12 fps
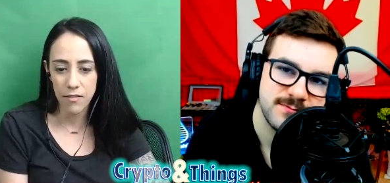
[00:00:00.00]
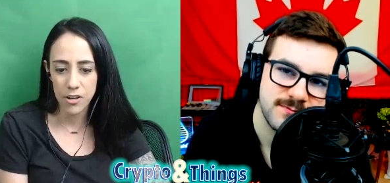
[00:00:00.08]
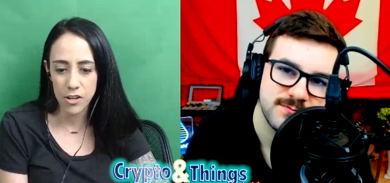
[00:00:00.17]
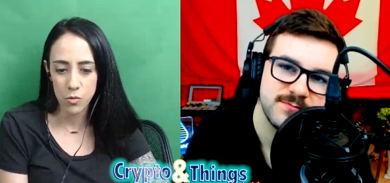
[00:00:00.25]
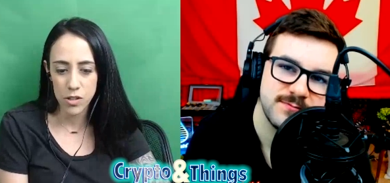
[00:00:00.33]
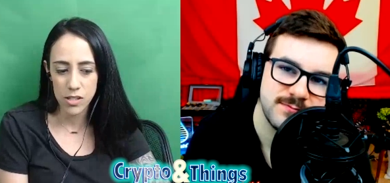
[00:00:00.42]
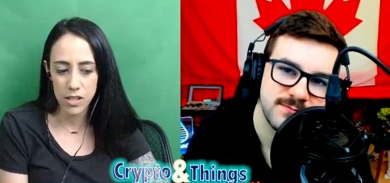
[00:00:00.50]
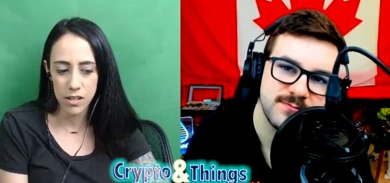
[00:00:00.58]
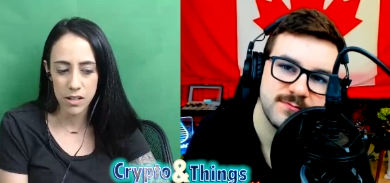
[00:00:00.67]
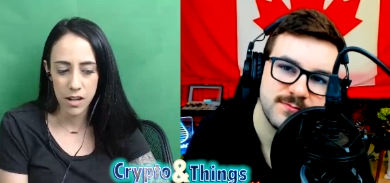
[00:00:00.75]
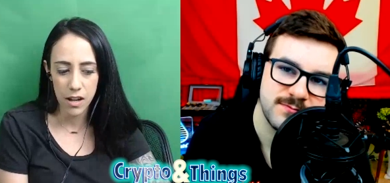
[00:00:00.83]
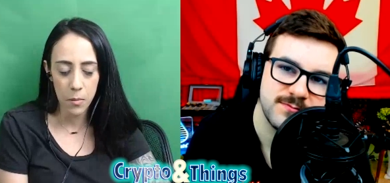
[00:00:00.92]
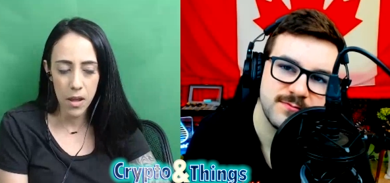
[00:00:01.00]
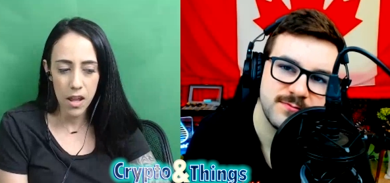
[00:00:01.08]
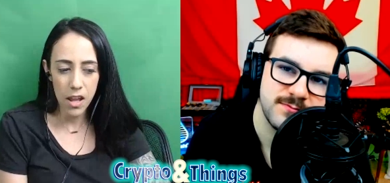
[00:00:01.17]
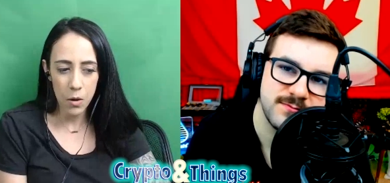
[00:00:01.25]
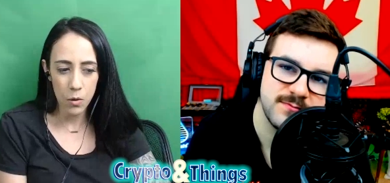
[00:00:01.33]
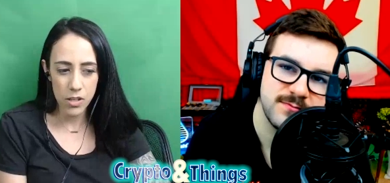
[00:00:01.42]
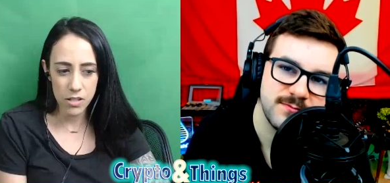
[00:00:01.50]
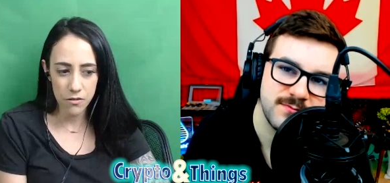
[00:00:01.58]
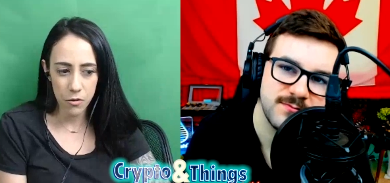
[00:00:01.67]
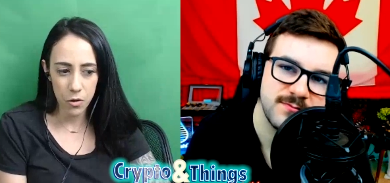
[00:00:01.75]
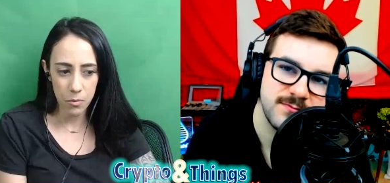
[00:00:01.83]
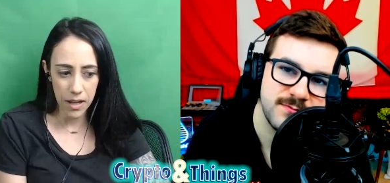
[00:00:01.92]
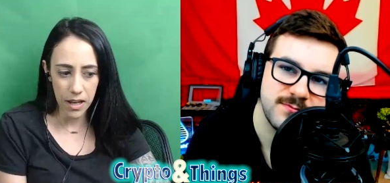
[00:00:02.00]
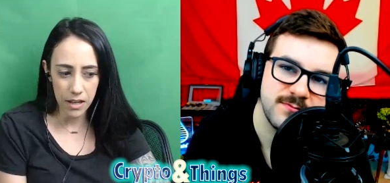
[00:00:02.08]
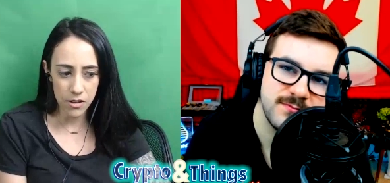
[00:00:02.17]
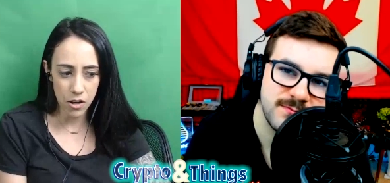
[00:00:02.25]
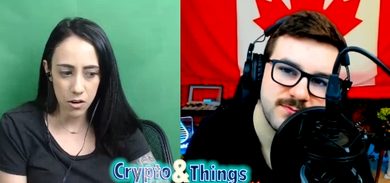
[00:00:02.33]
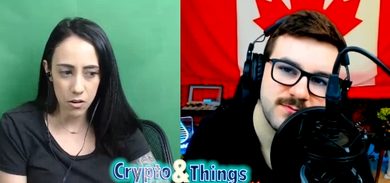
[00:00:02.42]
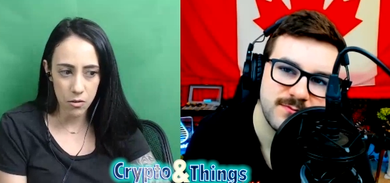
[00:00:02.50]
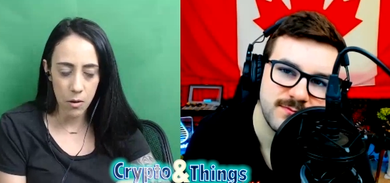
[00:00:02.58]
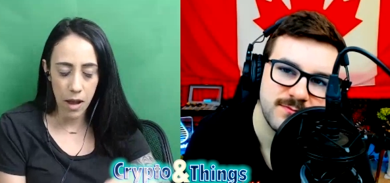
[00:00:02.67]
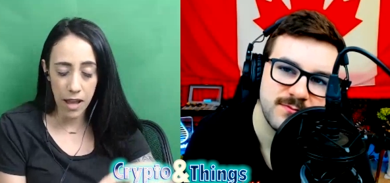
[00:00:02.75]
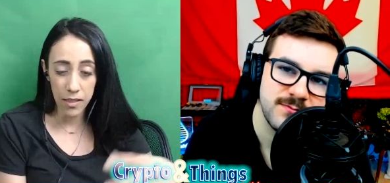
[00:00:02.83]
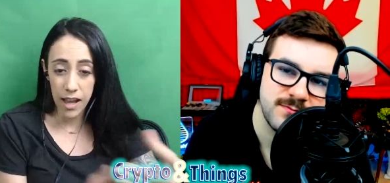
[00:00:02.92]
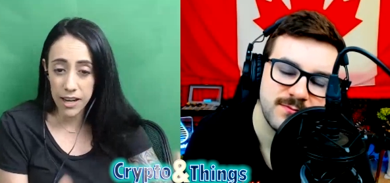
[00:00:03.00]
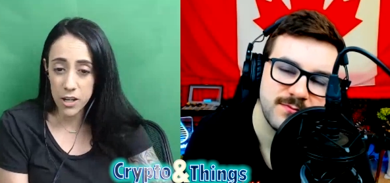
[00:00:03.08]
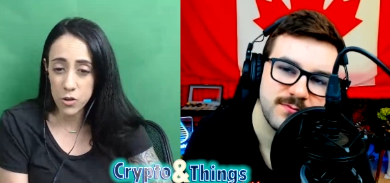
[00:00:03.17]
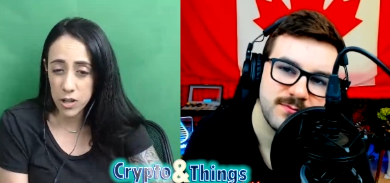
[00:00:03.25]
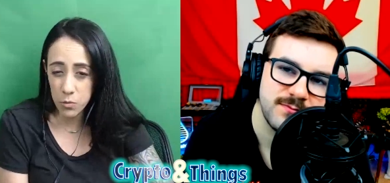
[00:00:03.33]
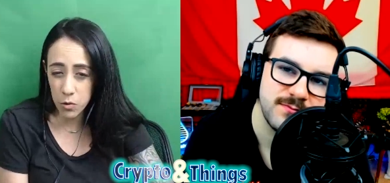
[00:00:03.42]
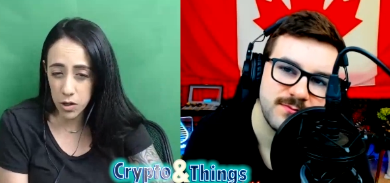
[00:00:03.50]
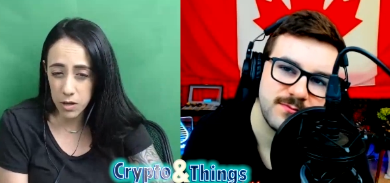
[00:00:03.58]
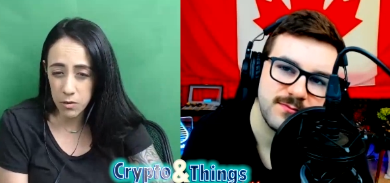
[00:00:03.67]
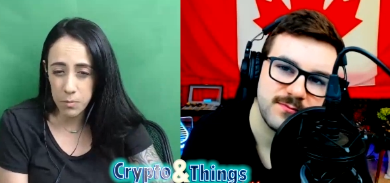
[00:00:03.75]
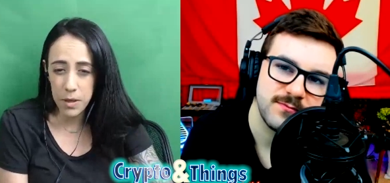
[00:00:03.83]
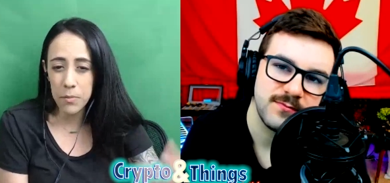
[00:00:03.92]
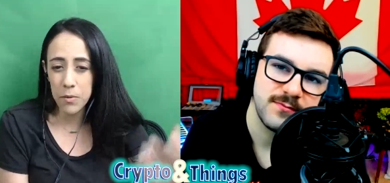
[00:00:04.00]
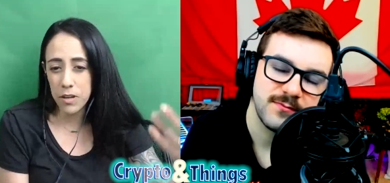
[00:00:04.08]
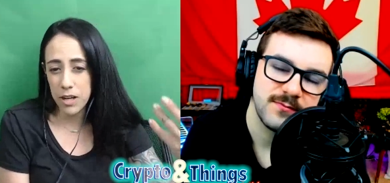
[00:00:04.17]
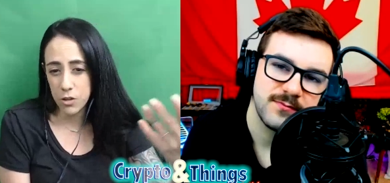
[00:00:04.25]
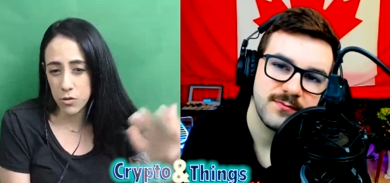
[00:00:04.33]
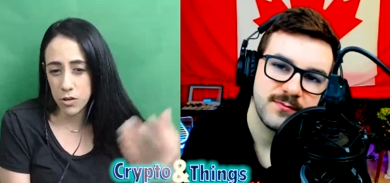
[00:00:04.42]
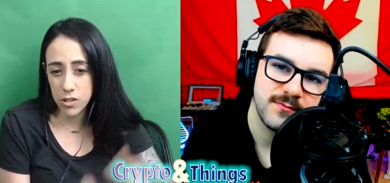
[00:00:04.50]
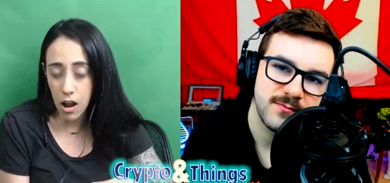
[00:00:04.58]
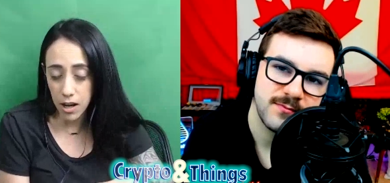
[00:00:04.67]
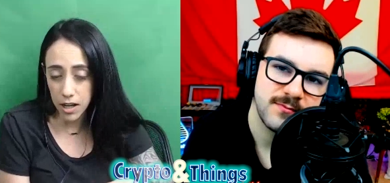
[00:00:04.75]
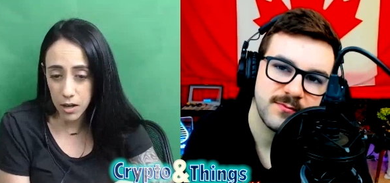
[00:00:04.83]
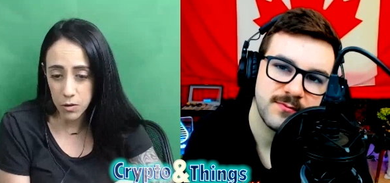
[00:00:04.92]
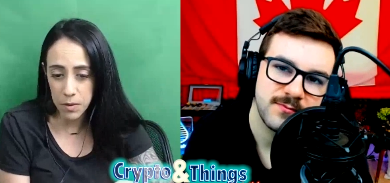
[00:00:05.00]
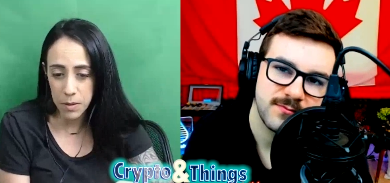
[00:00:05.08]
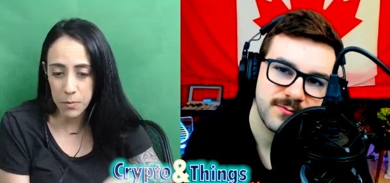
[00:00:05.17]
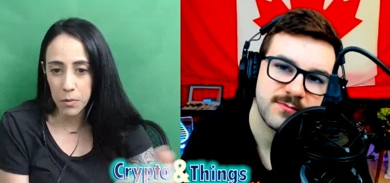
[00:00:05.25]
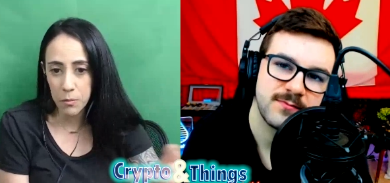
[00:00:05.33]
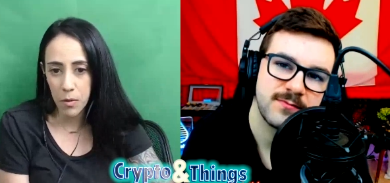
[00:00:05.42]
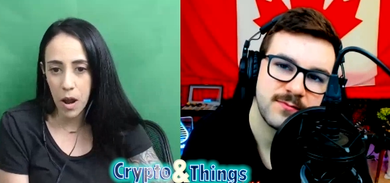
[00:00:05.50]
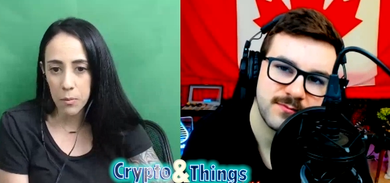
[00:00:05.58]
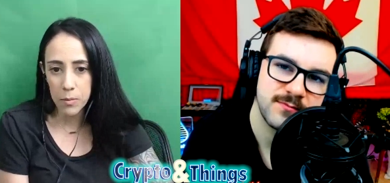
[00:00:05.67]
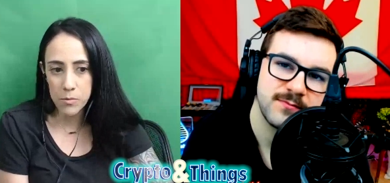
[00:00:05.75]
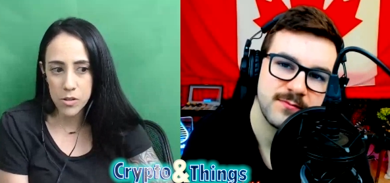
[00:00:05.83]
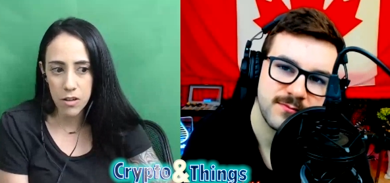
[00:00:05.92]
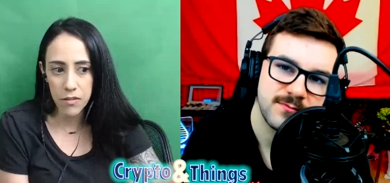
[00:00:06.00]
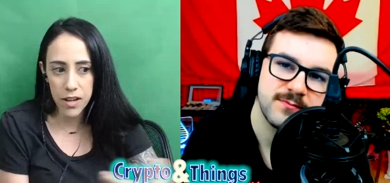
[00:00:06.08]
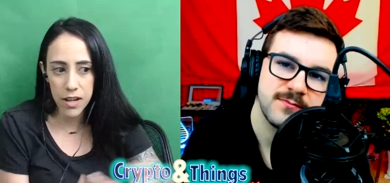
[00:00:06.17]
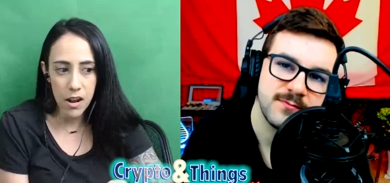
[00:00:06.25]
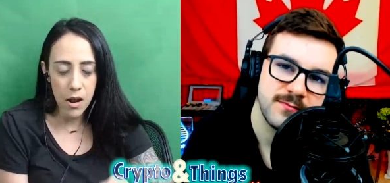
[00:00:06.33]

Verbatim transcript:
Speaker 1: It just wasn't, um, it wasn't for me. So I, I enjoyed working with people and I enjoyed talking with people and problem solving,